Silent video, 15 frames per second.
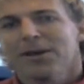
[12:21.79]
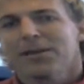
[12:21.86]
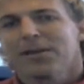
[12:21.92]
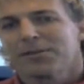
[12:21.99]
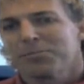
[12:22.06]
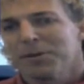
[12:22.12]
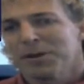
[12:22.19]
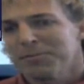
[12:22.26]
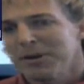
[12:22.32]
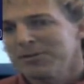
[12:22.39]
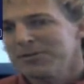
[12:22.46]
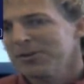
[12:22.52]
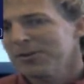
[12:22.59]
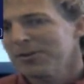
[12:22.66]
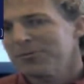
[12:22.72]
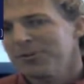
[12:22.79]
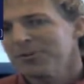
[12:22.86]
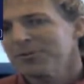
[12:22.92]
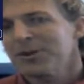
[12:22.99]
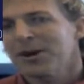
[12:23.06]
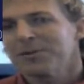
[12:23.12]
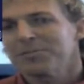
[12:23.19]
that's been mentioned a few
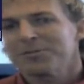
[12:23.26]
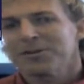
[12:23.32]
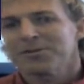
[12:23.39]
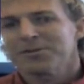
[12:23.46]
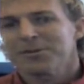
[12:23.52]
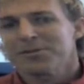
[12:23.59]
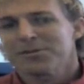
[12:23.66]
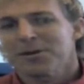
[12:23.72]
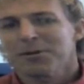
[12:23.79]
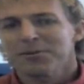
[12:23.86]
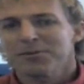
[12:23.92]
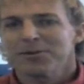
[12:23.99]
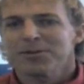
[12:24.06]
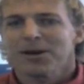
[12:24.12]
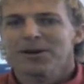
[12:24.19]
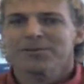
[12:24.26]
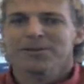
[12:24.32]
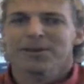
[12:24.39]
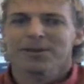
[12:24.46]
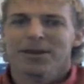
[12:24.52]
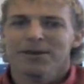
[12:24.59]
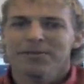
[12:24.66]
times since the summer of
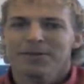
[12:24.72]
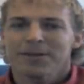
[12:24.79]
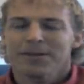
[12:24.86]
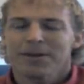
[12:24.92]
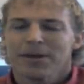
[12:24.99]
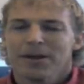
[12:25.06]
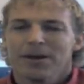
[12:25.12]
2011,